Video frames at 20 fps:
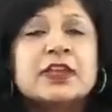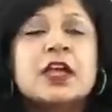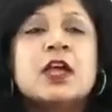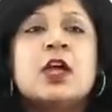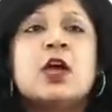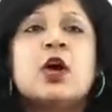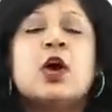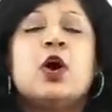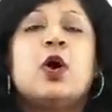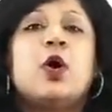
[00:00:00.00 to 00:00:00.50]

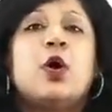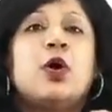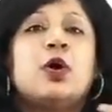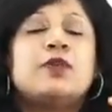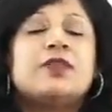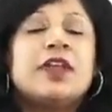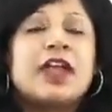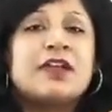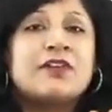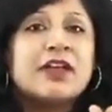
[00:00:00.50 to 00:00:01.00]
or we
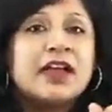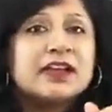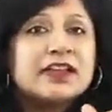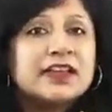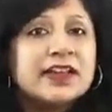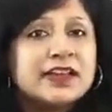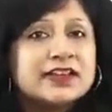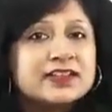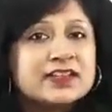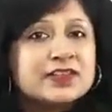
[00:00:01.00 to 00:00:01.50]
have
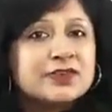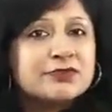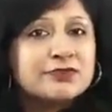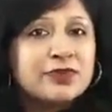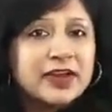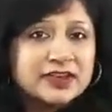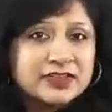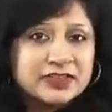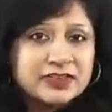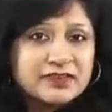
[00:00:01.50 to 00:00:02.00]
uncorrected
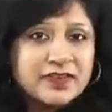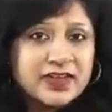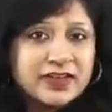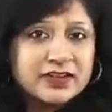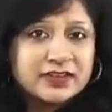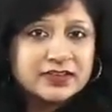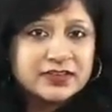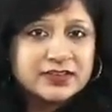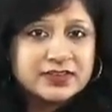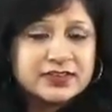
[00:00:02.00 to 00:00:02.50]
refractive
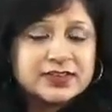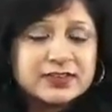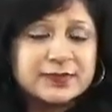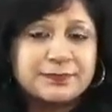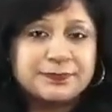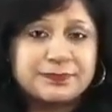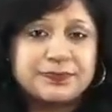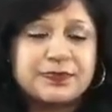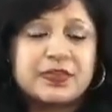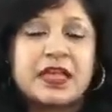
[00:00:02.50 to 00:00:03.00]
errors,
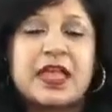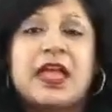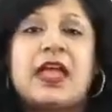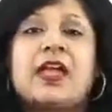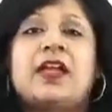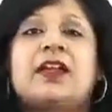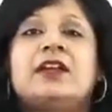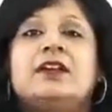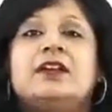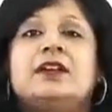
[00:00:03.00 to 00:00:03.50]

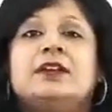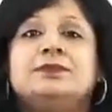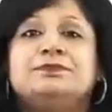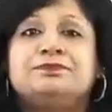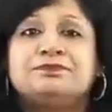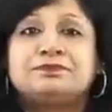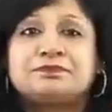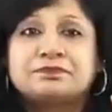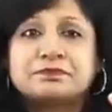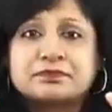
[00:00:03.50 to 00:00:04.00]
and
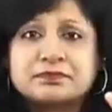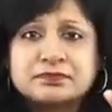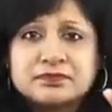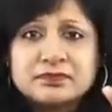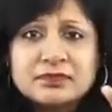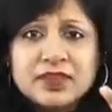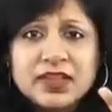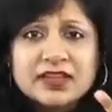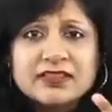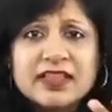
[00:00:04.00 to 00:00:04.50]

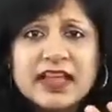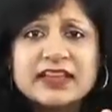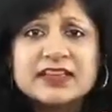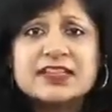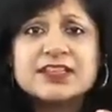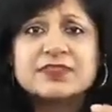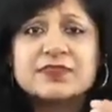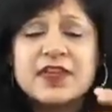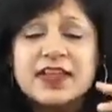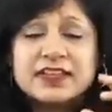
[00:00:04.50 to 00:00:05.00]
that is
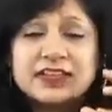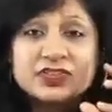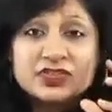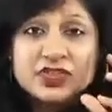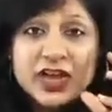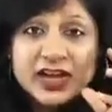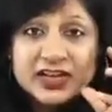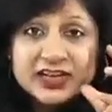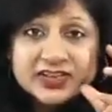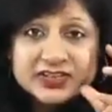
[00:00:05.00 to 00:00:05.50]
why the
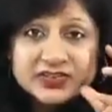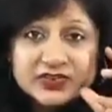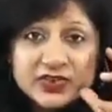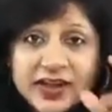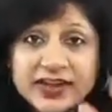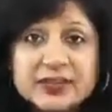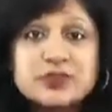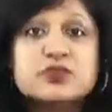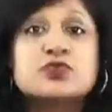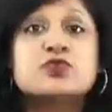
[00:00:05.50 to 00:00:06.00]
child is trying to